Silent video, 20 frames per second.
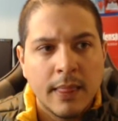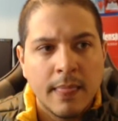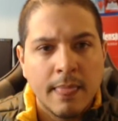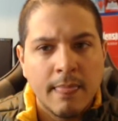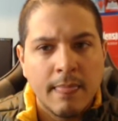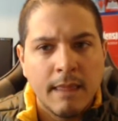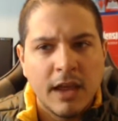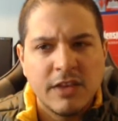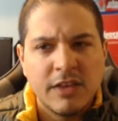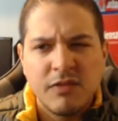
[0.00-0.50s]

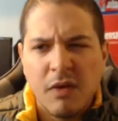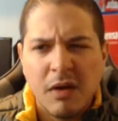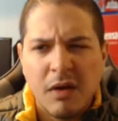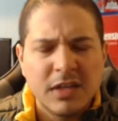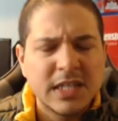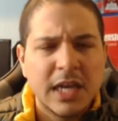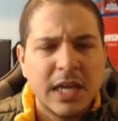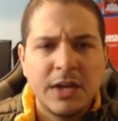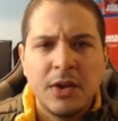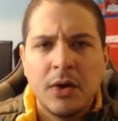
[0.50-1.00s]
As far as
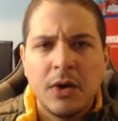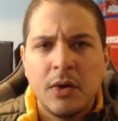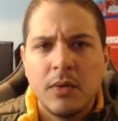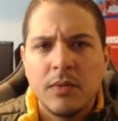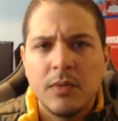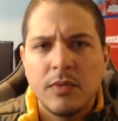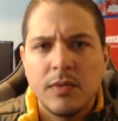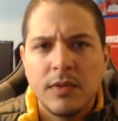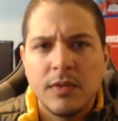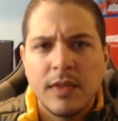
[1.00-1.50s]
I
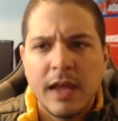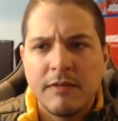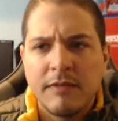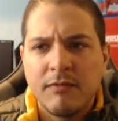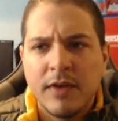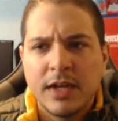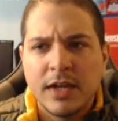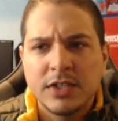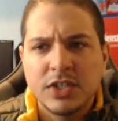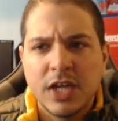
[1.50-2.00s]
know, that
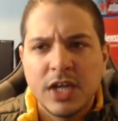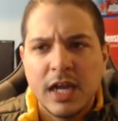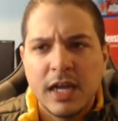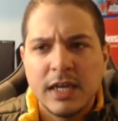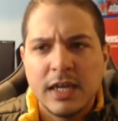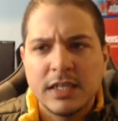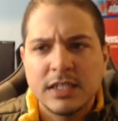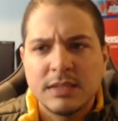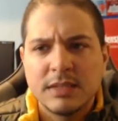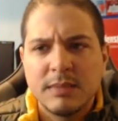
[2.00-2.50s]

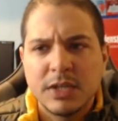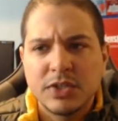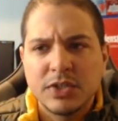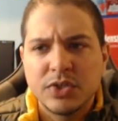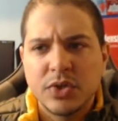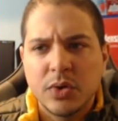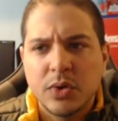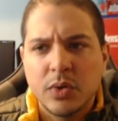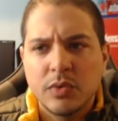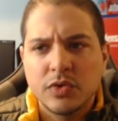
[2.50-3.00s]
franchise,
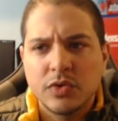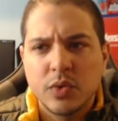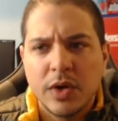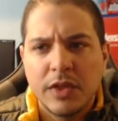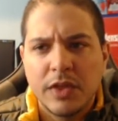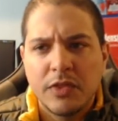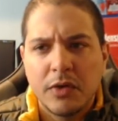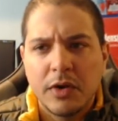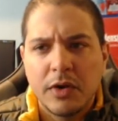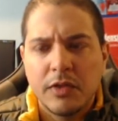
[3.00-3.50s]
Metro
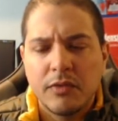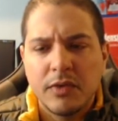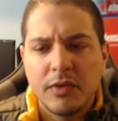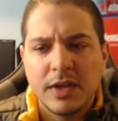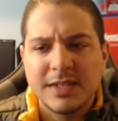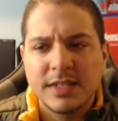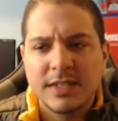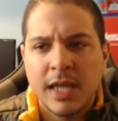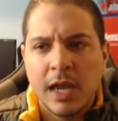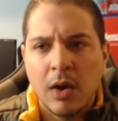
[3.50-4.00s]
2033,
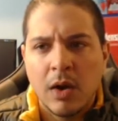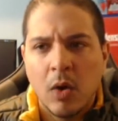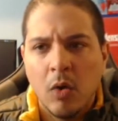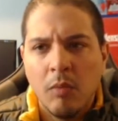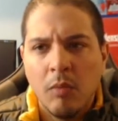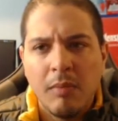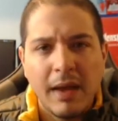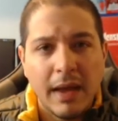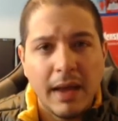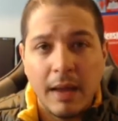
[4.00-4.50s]
is not owned
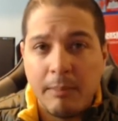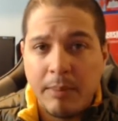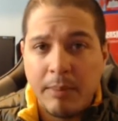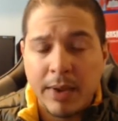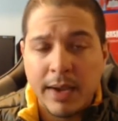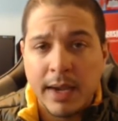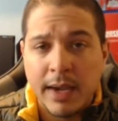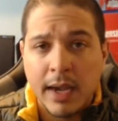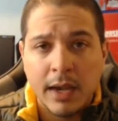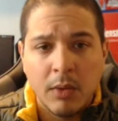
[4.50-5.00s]
by Epic
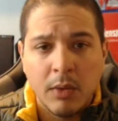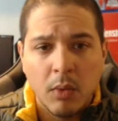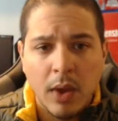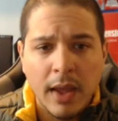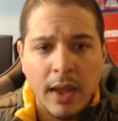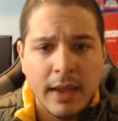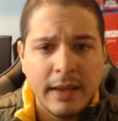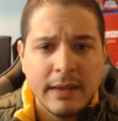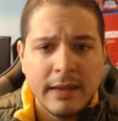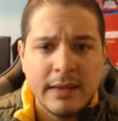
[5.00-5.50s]
in any way.